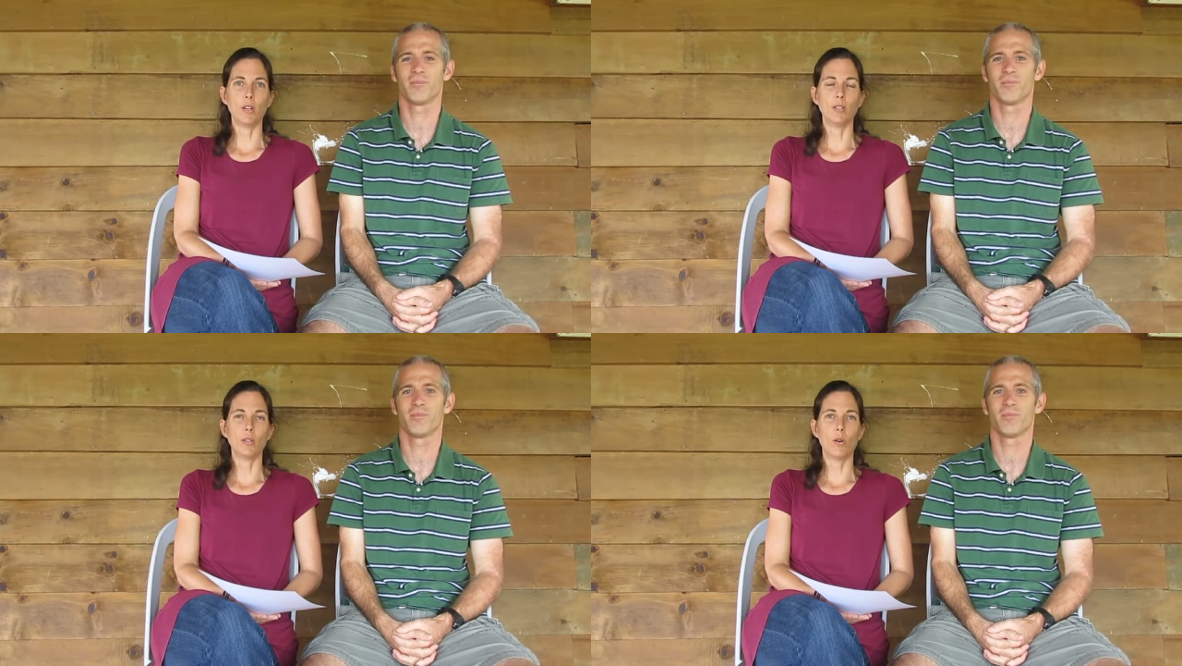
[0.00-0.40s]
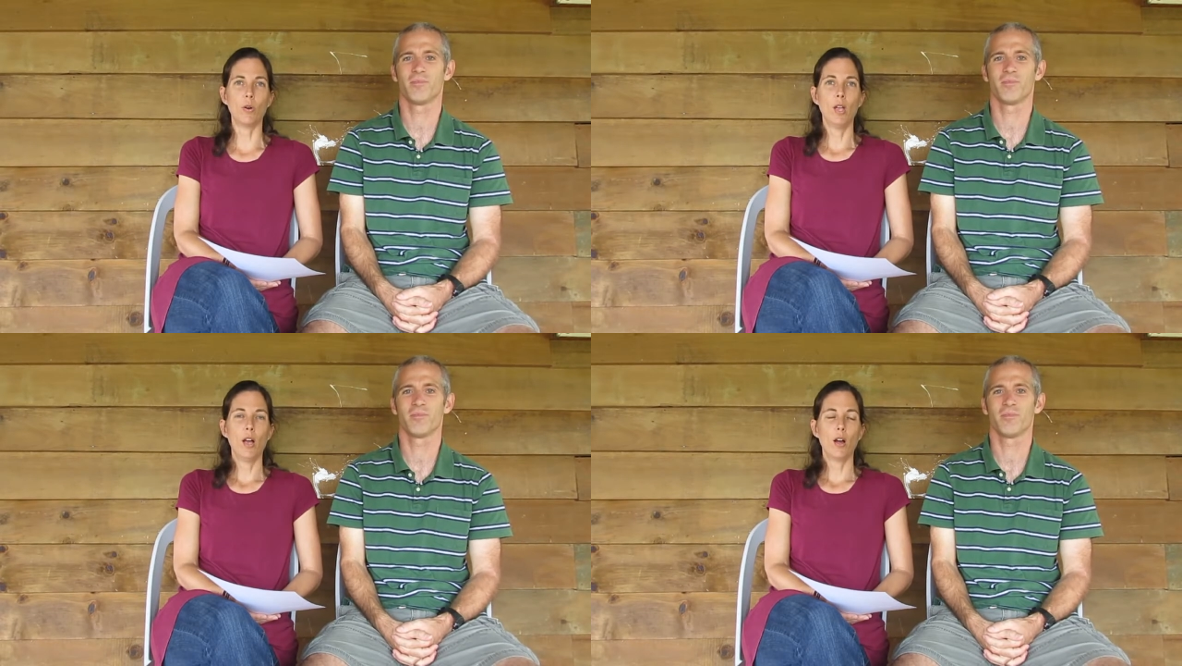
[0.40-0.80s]
Speaker 1: And so
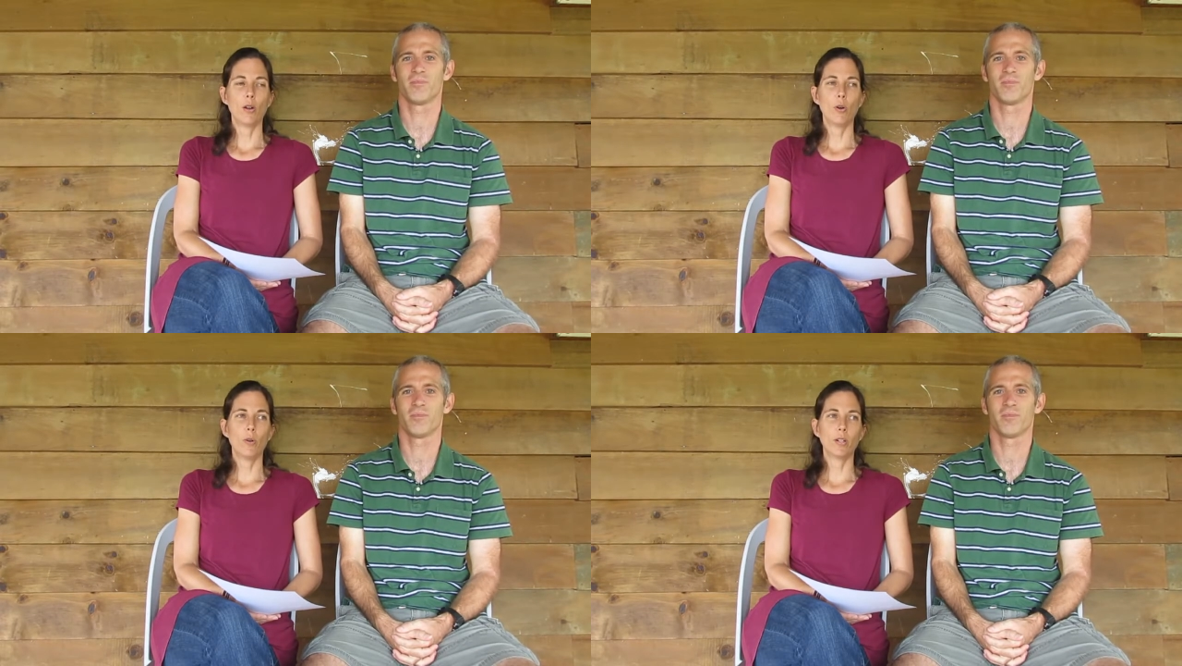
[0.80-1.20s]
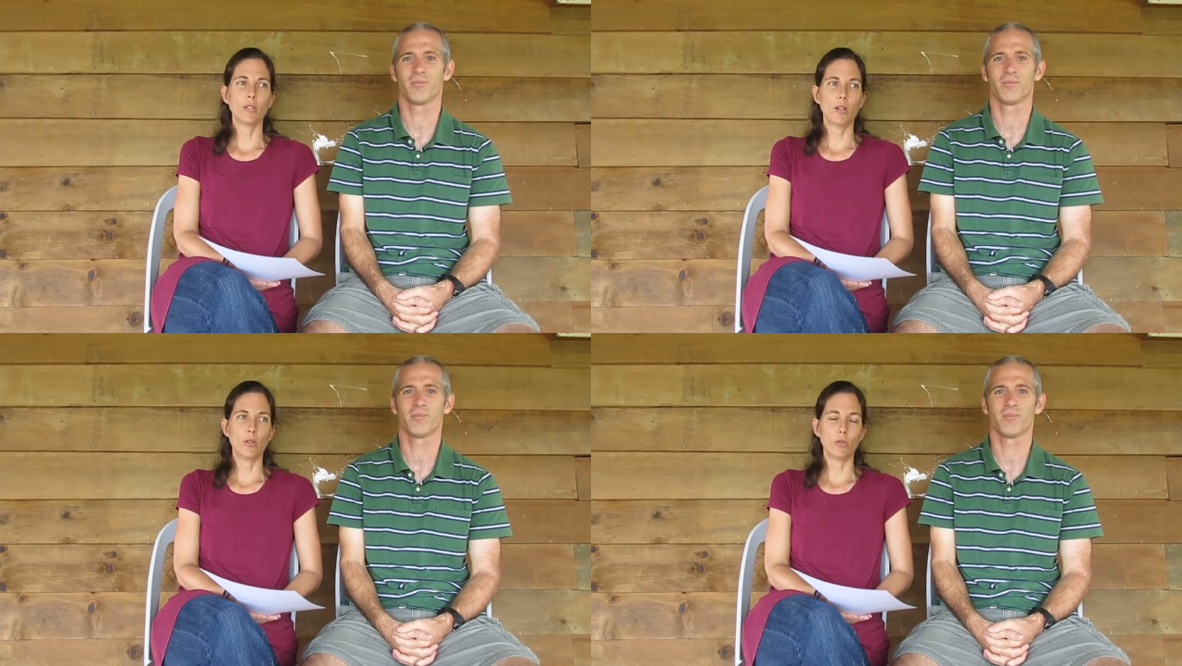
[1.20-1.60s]
our coworker
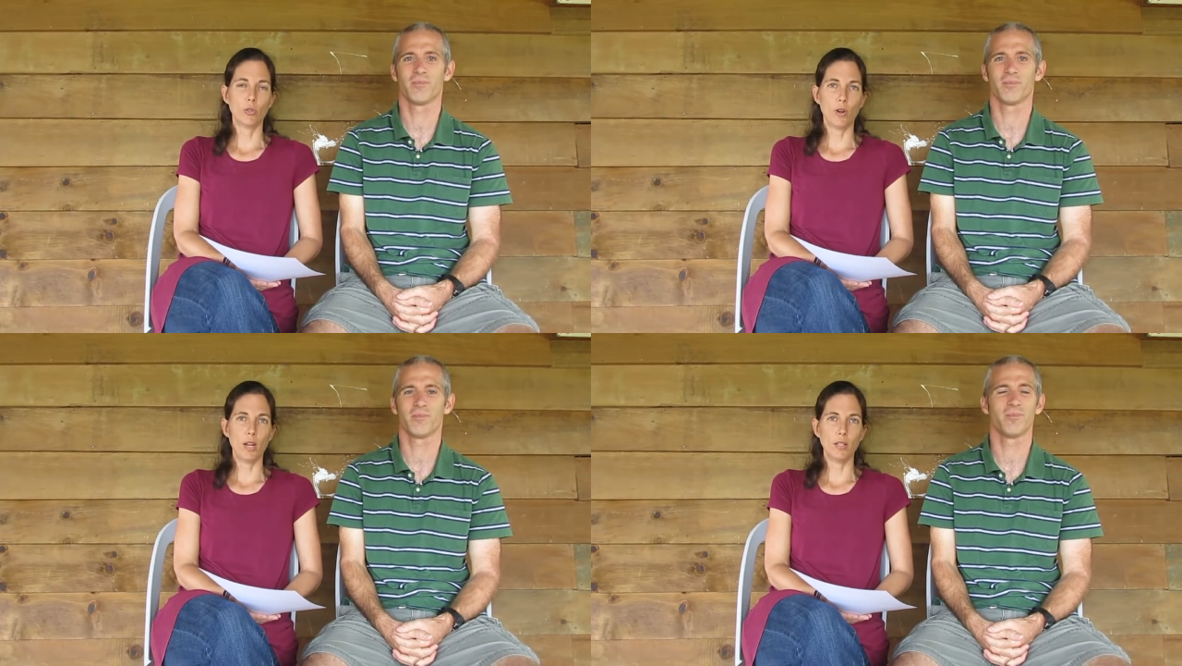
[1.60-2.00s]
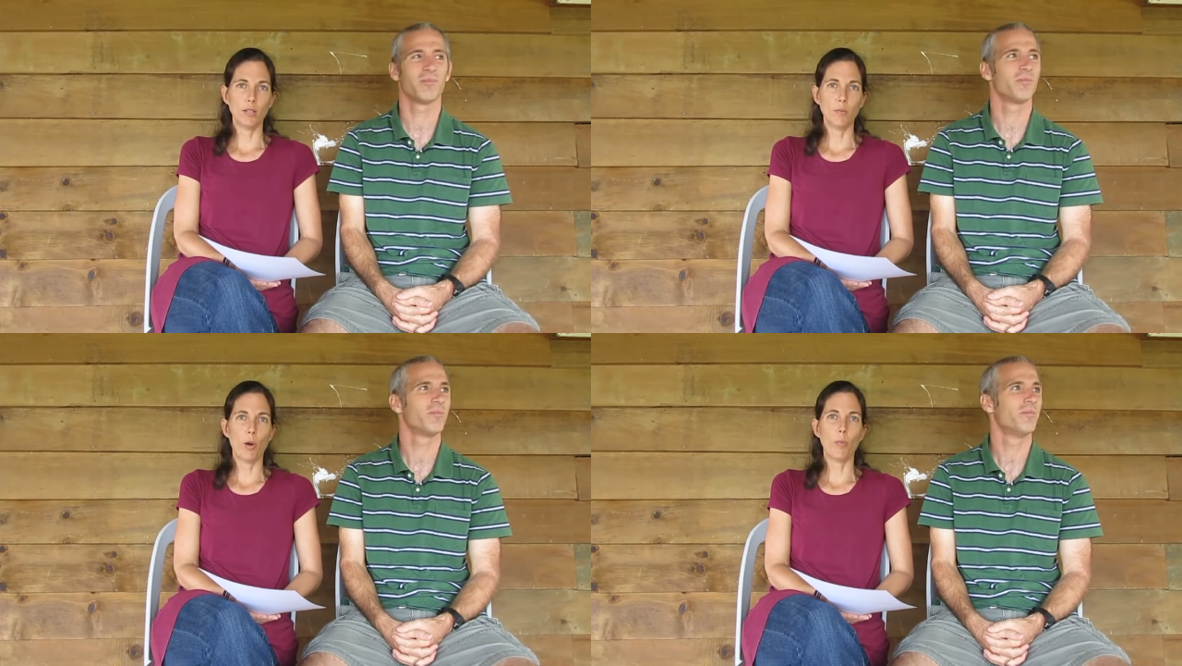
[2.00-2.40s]
Sandra trained
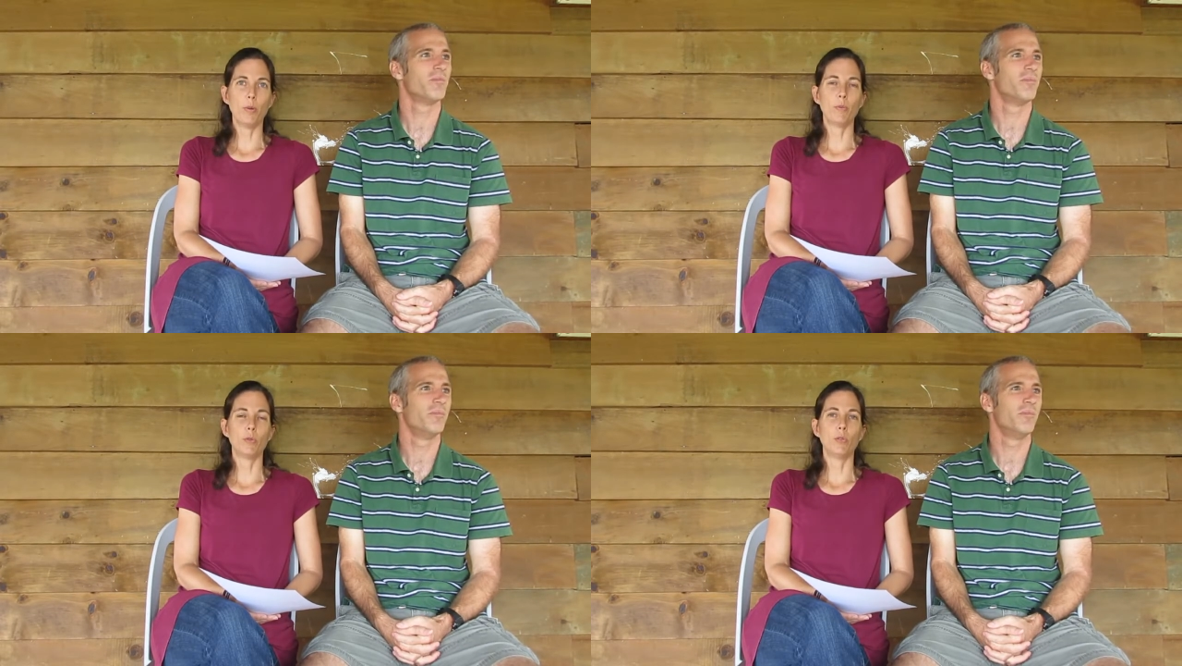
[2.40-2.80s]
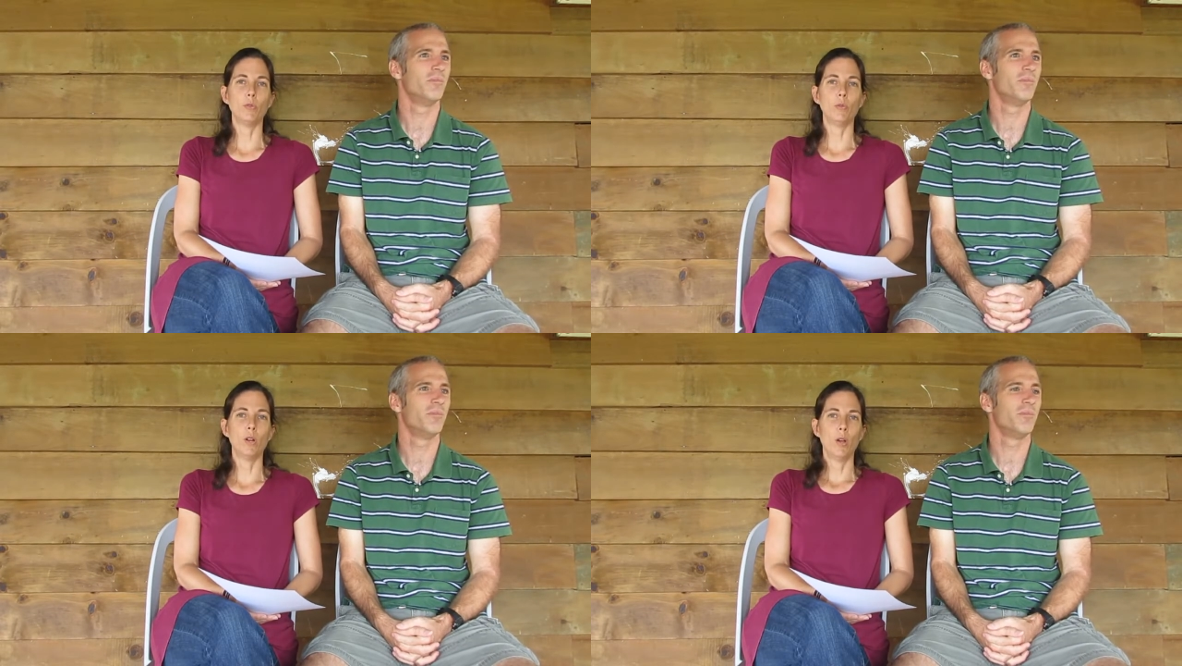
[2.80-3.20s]
Paul people
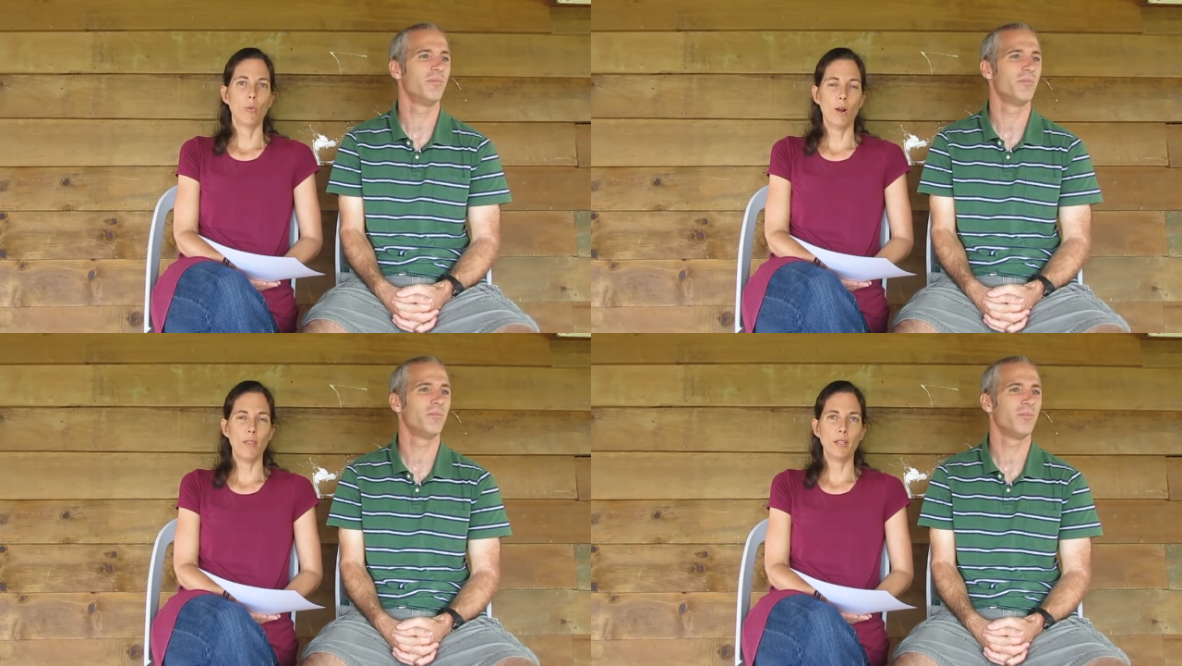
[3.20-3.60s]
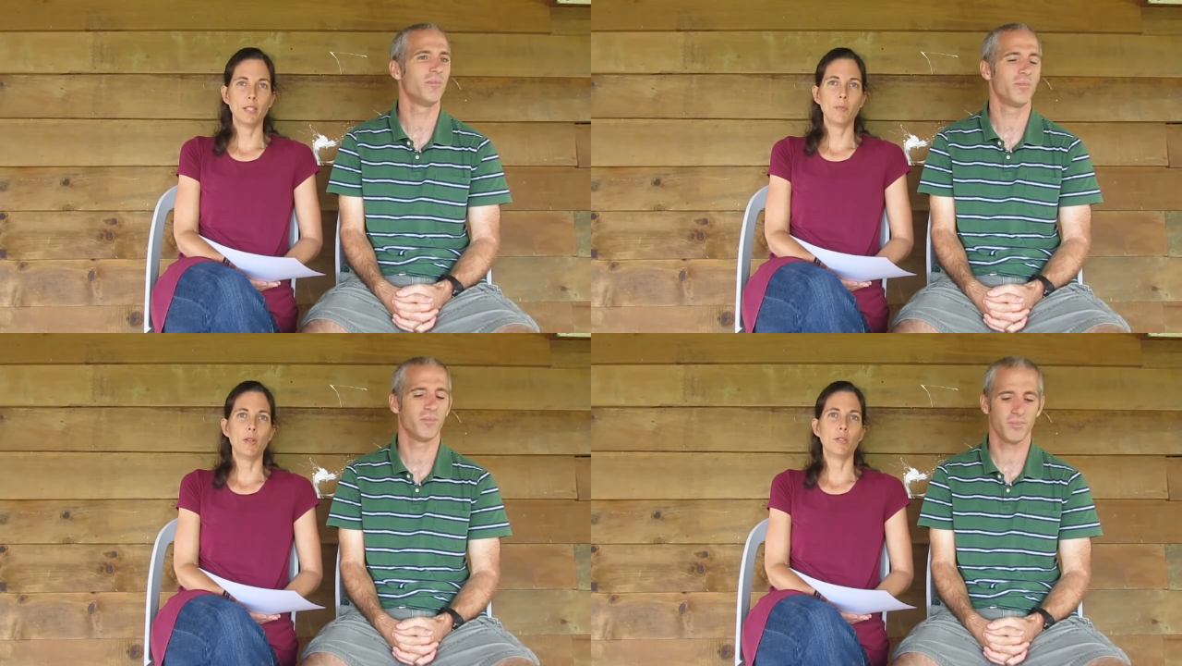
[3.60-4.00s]
to run that
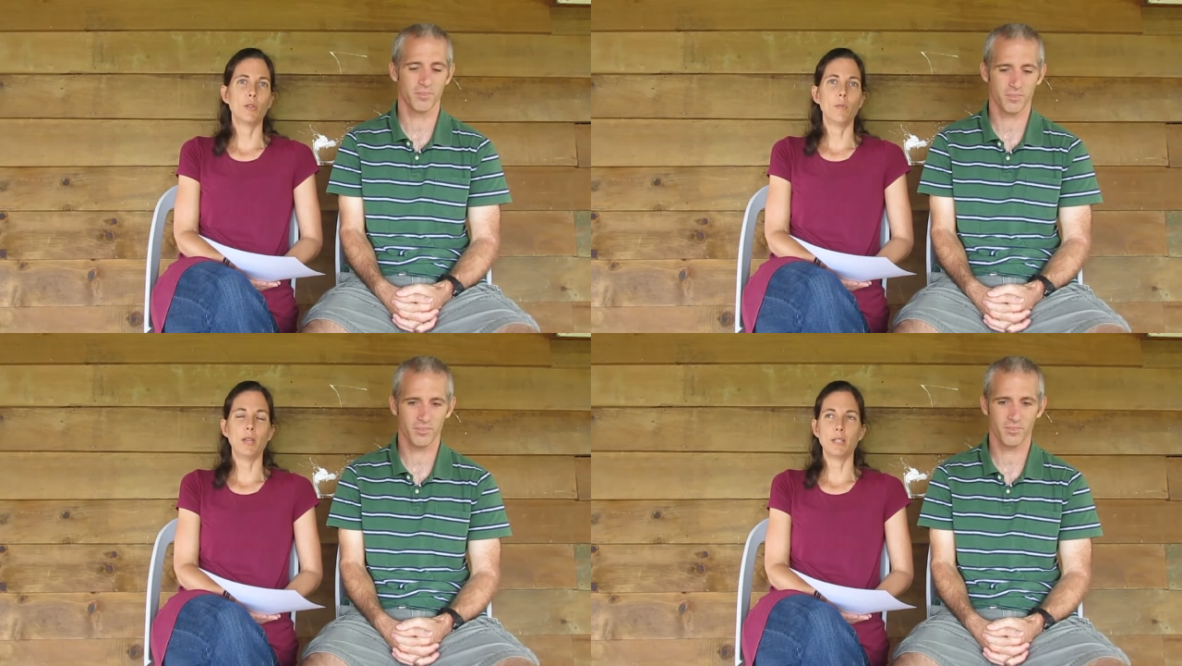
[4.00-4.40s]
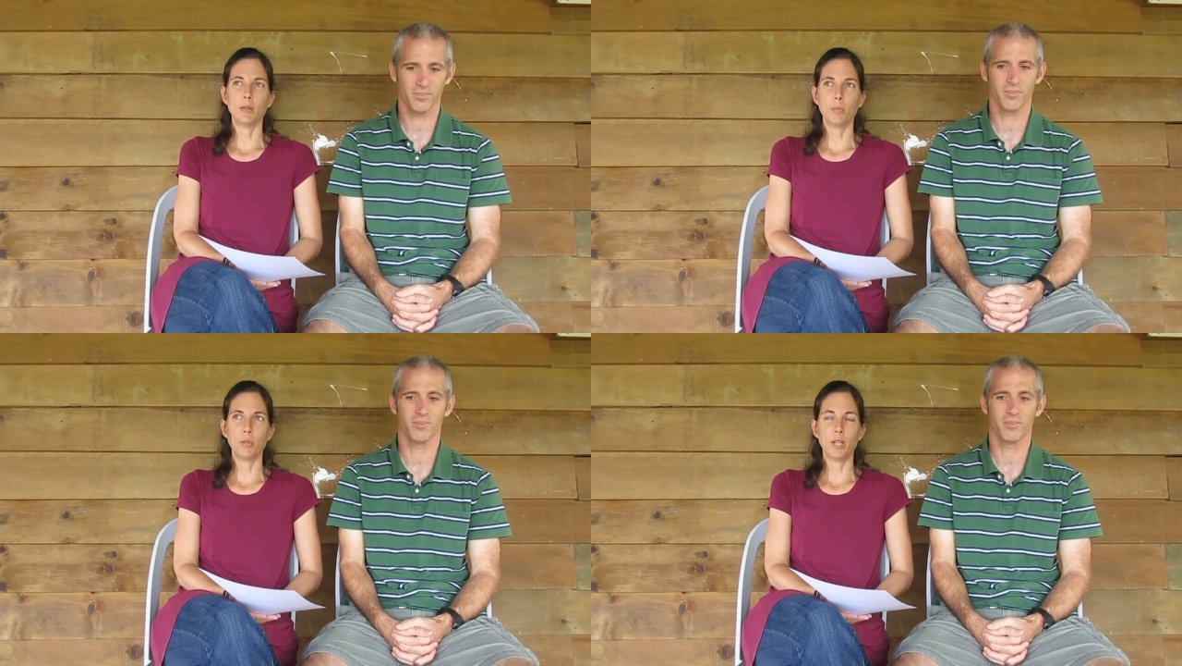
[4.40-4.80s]
dispensary, make simple